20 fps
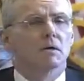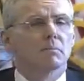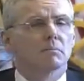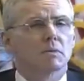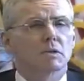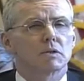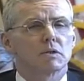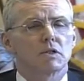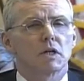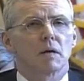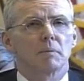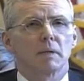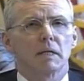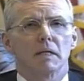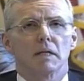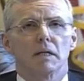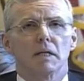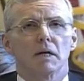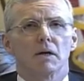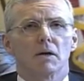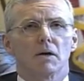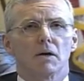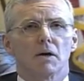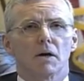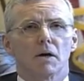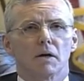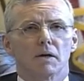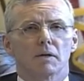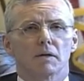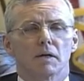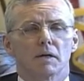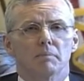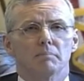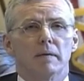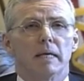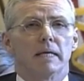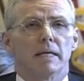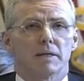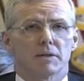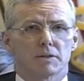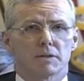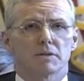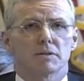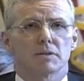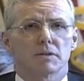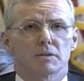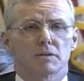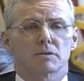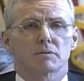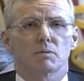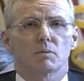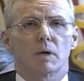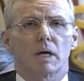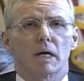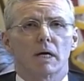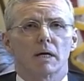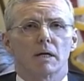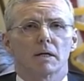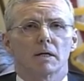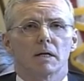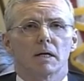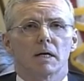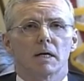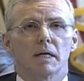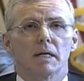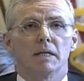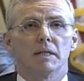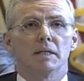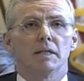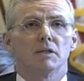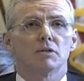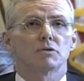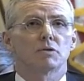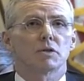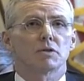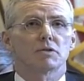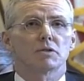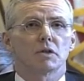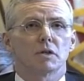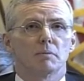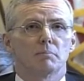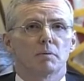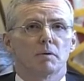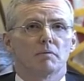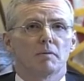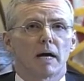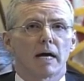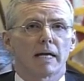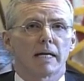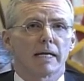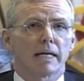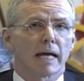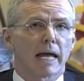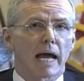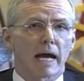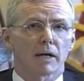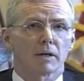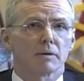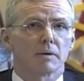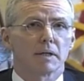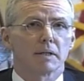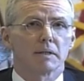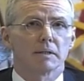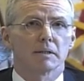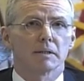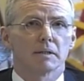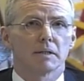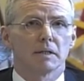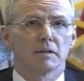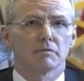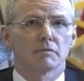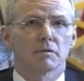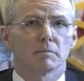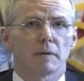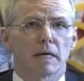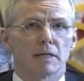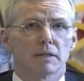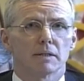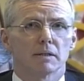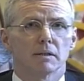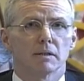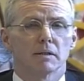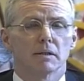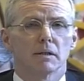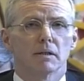Mr. Chairman, there are many instances where, in the interest of providing accurate information,